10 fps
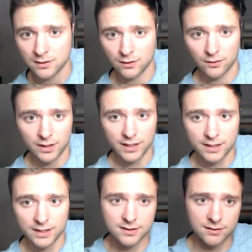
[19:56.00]
All
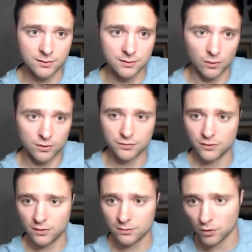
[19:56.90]
right,
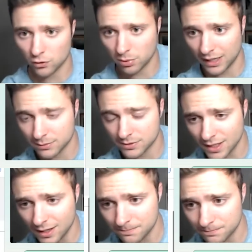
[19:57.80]
wonderful. Modal pops
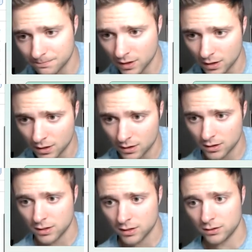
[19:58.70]
up.
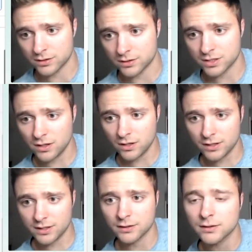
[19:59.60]
Looks
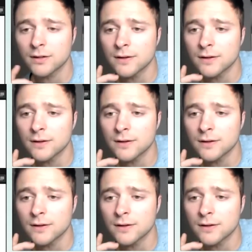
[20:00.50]
good.